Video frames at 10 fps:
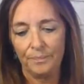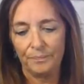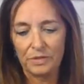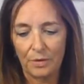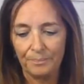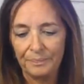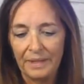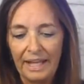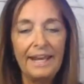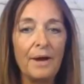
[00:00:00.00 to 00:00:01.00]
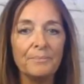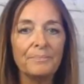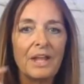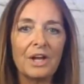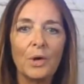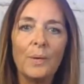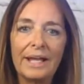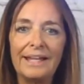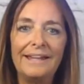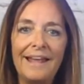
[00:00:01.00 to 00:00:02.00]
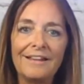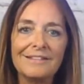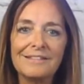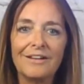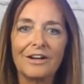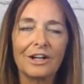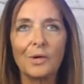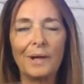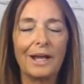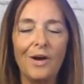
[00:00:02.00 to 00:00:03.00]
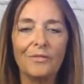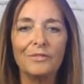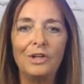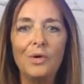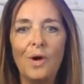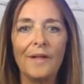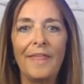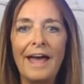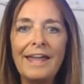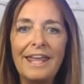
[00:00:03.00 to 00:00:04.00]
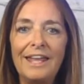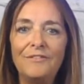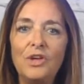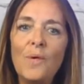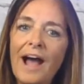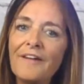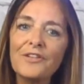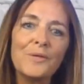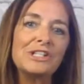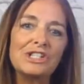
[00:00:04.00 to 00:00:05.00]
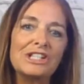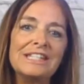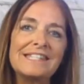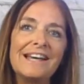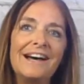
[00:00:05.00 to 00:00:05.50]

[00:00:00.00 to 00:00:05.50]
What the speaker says: So anyhow, quick analysis or a quick overview on that. If you have questions,